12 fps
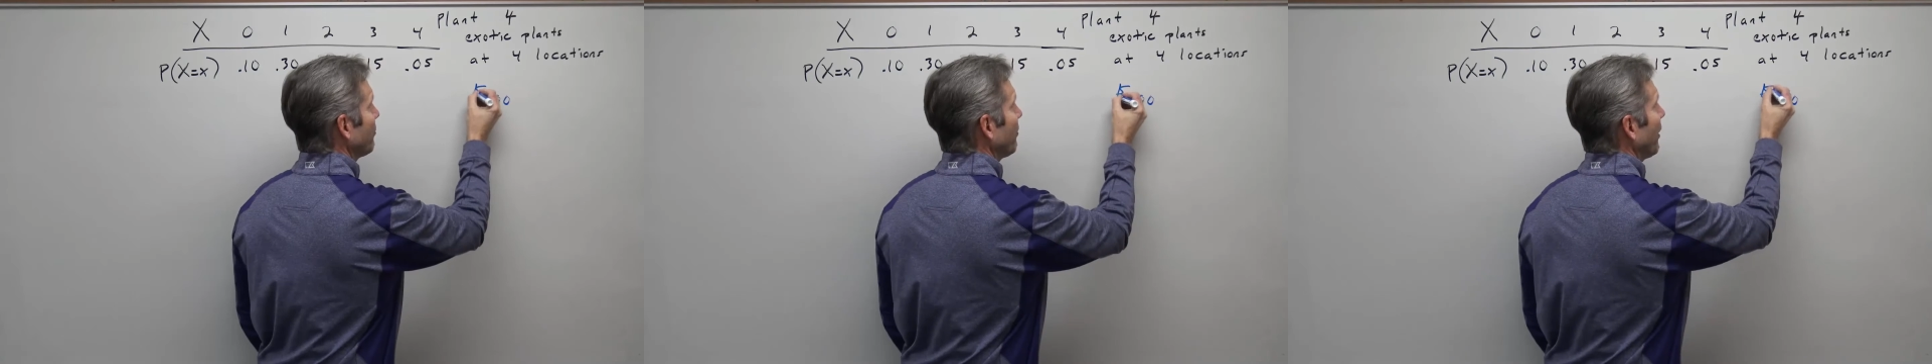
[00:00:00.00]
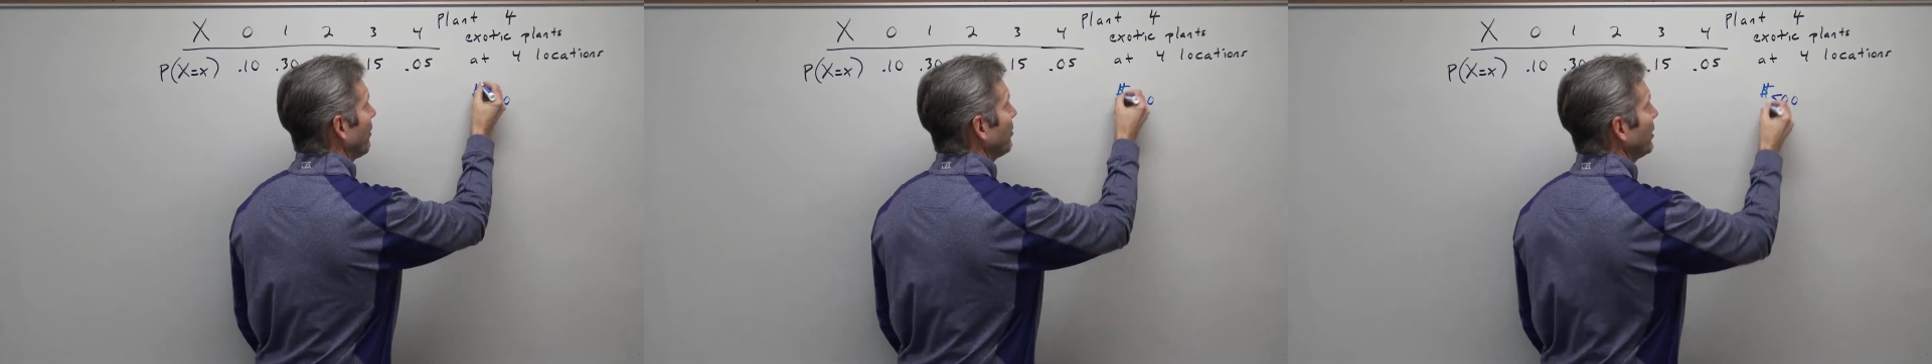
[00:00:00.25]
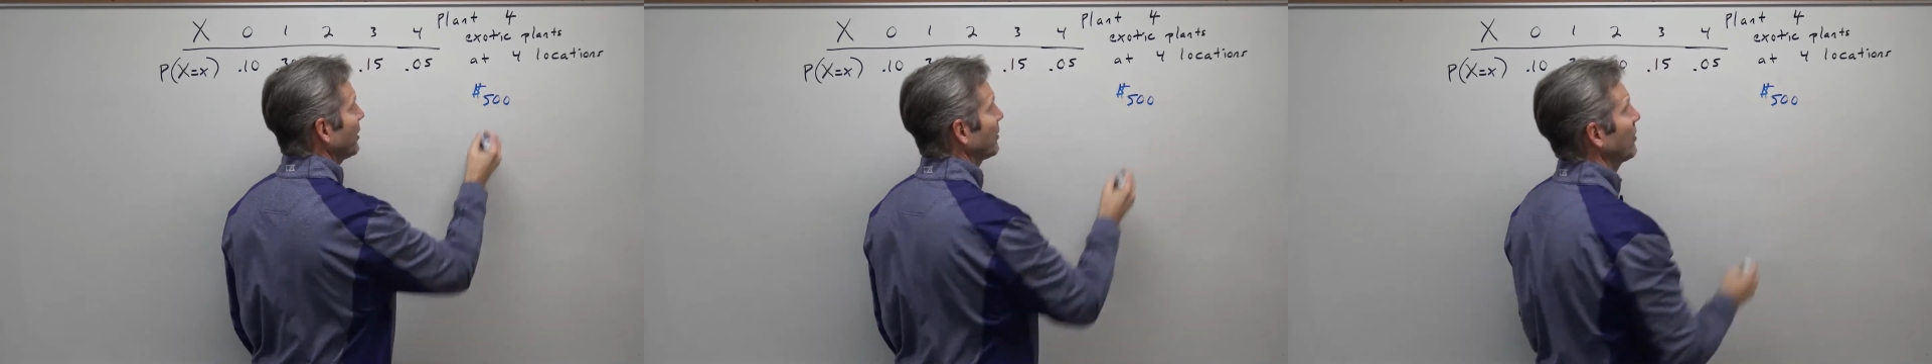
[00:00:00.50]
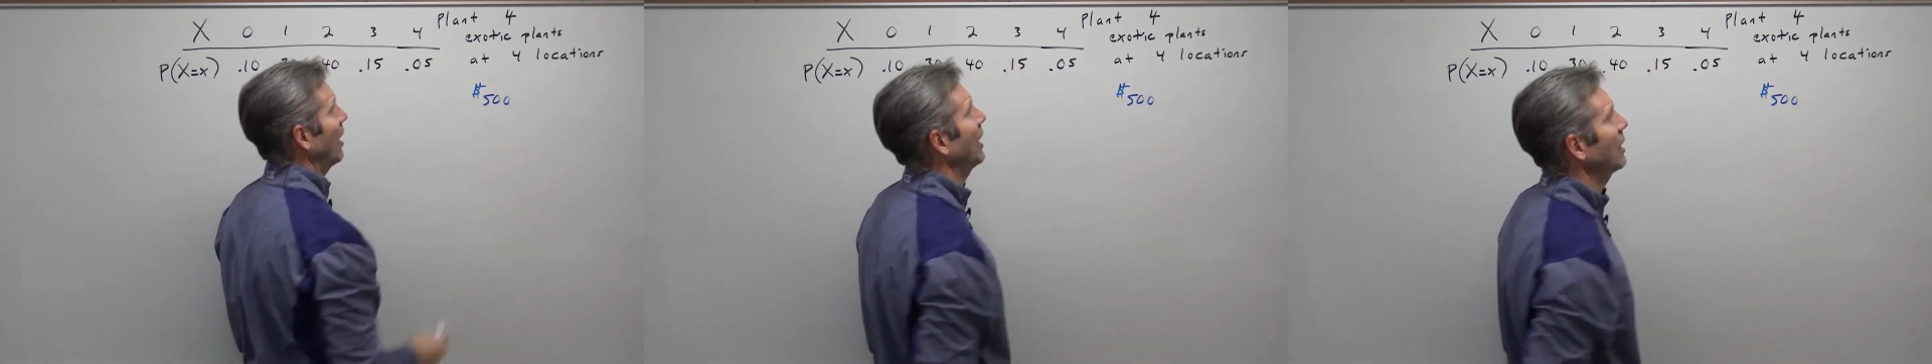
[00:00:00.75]
for every
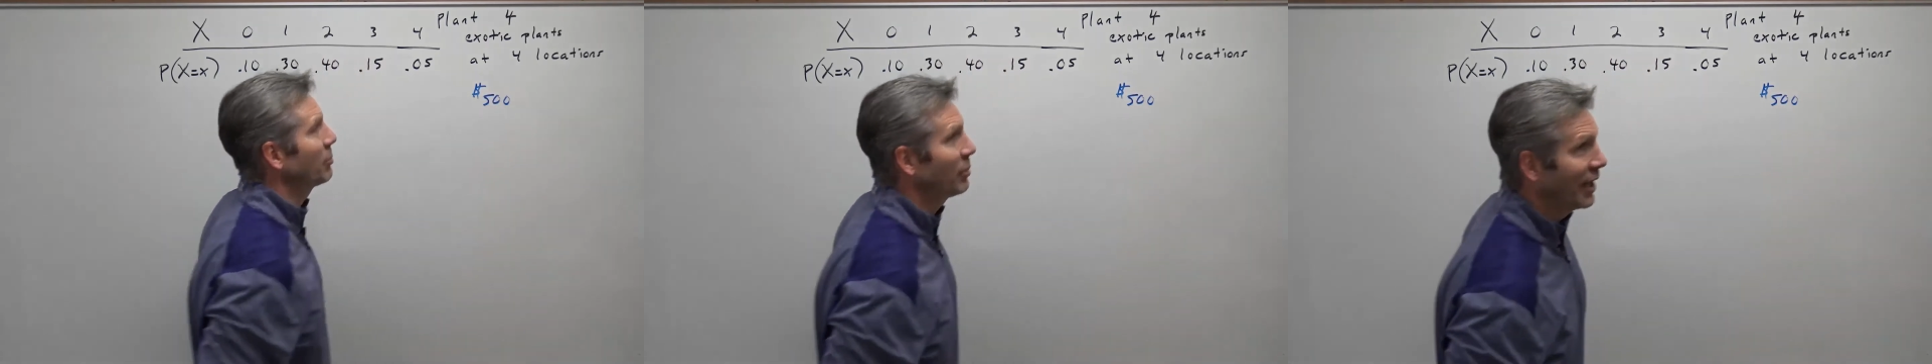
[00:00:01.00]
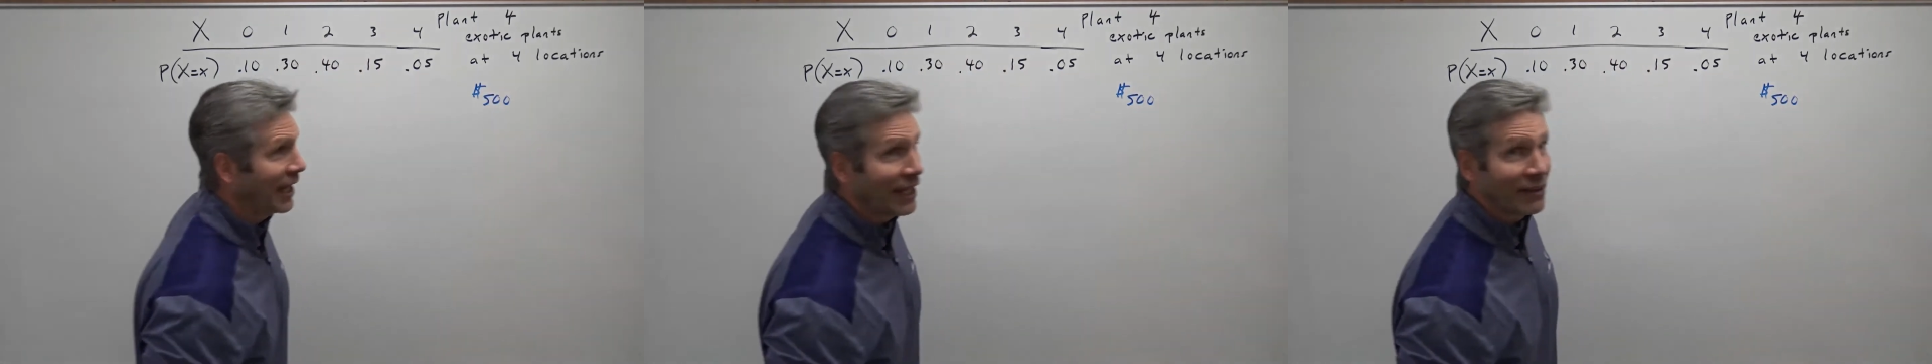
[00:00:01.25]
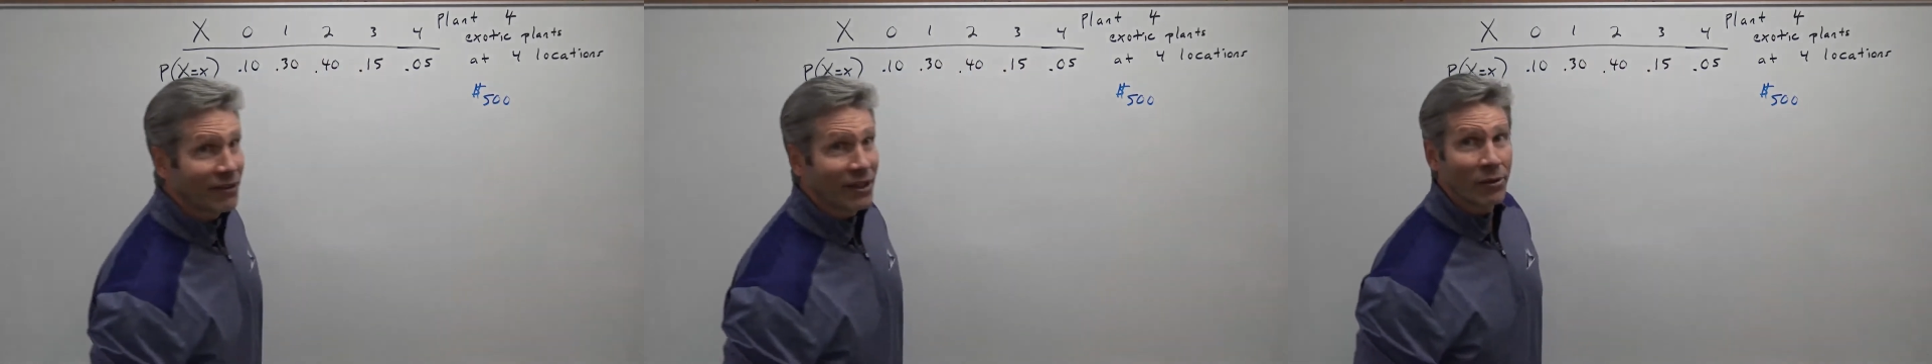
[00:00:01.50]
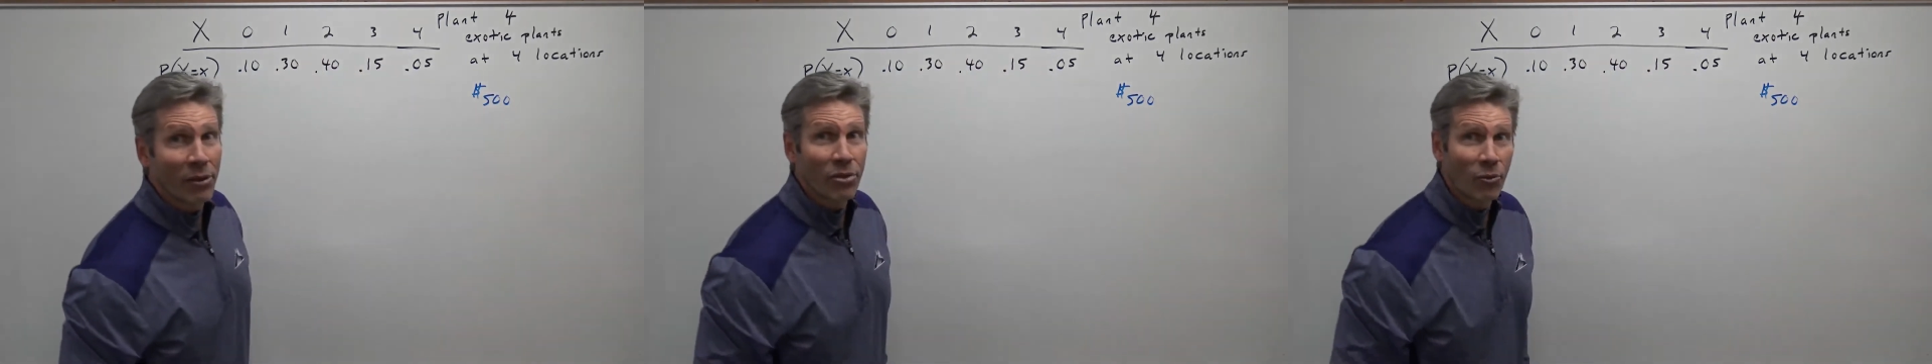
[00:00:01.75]
exotic plant
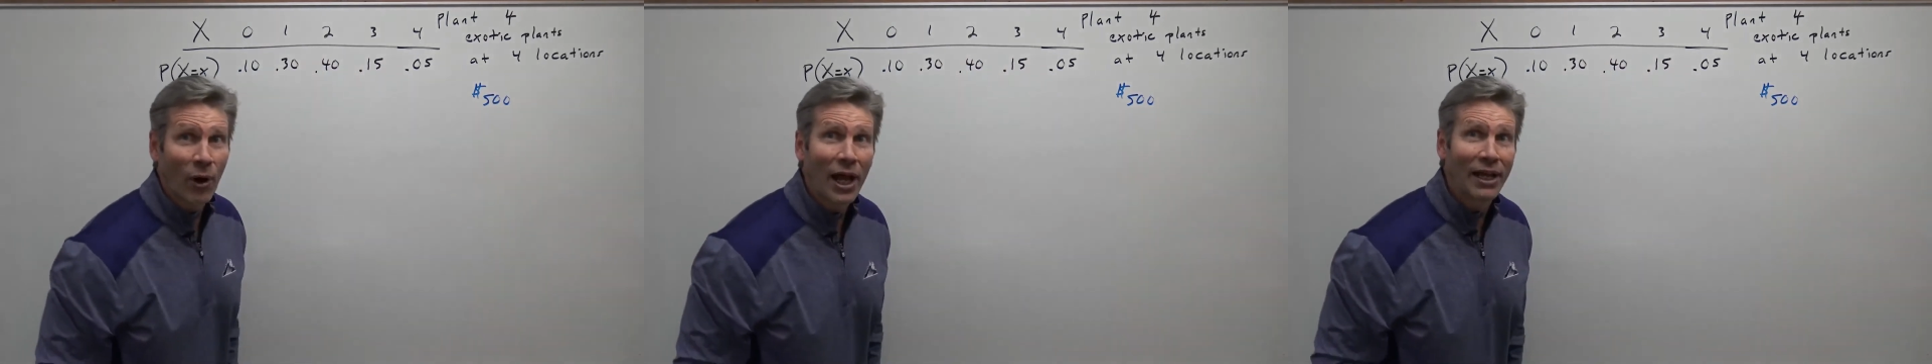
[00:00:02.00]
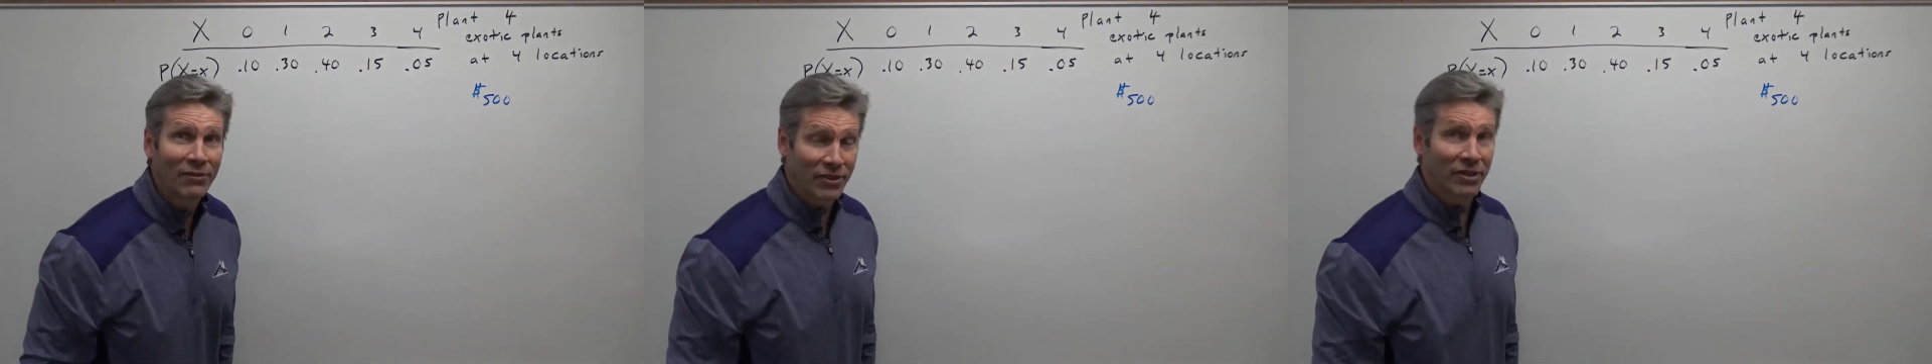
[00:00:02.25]
that thrives,